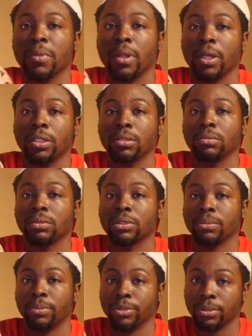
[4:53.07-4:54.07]
That's
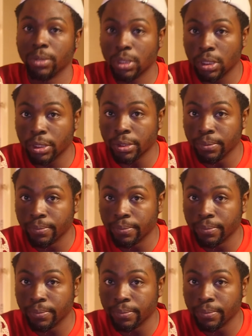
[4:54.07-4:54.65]
supposed to be clear.